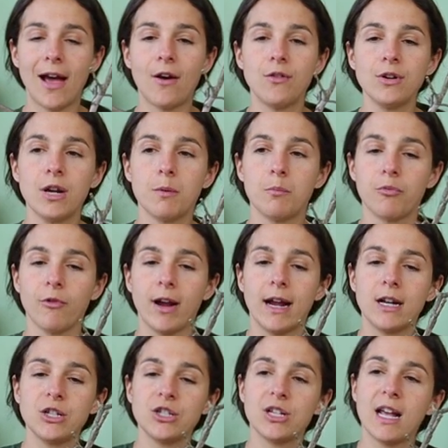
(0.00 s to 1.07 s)
found a
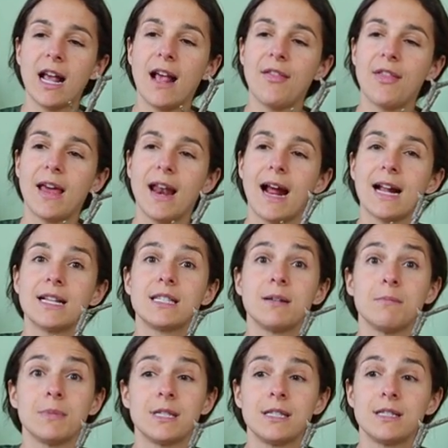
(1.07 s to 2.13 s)
branch that had
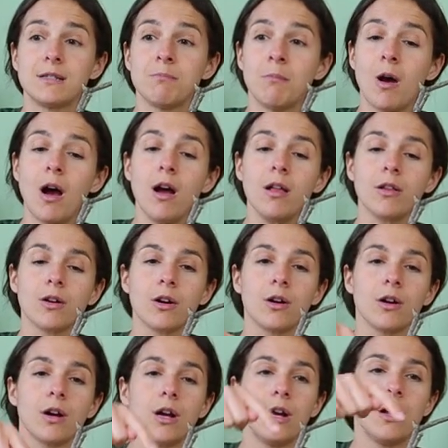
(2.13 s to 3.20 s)
some
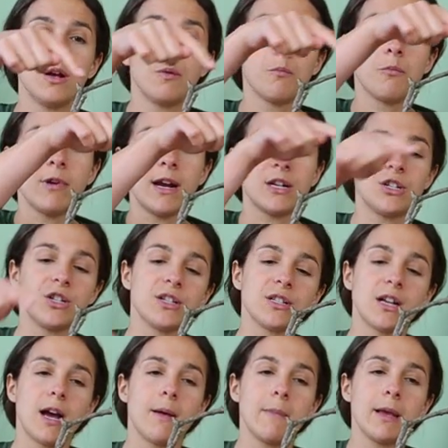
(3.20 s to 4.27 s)
smaller branches
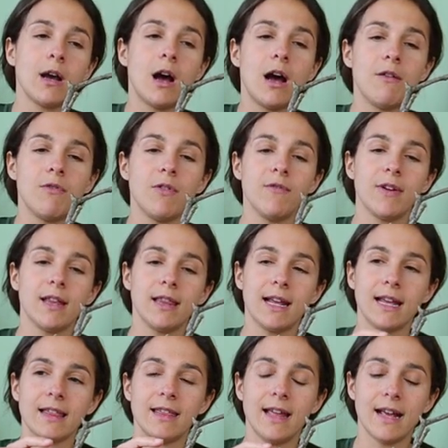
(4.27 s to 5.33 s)
coming off of it
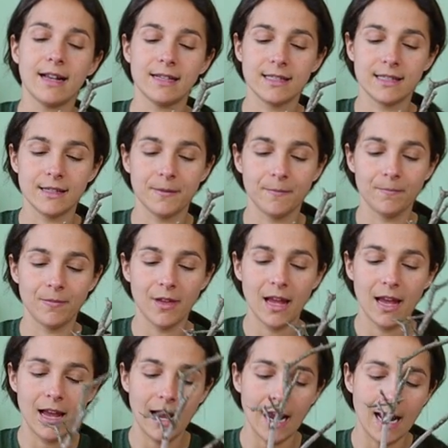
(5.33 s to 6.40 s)
like this.
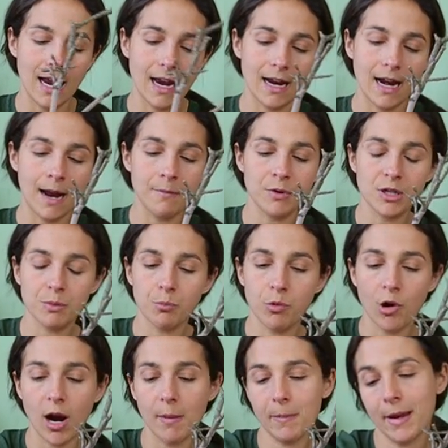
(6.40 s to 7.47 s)
And I'm just
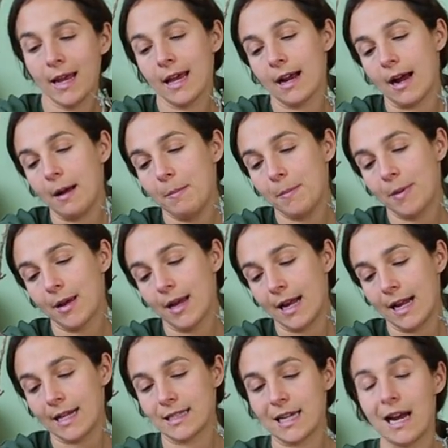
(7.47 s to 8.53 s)
propping it up
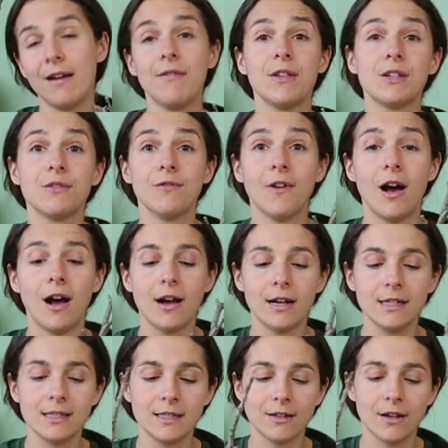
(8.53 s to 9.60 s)
inside of this
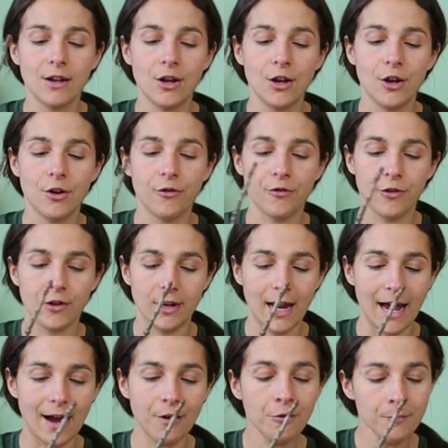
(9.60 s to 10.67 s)
vase for
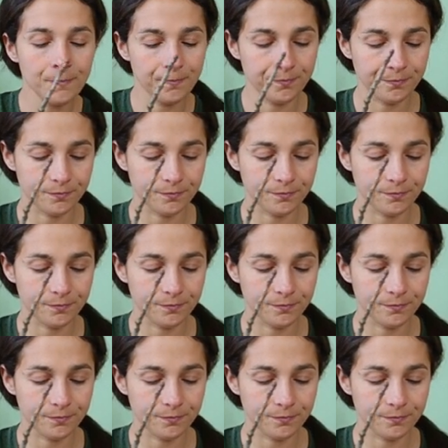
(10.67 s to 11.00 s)
now.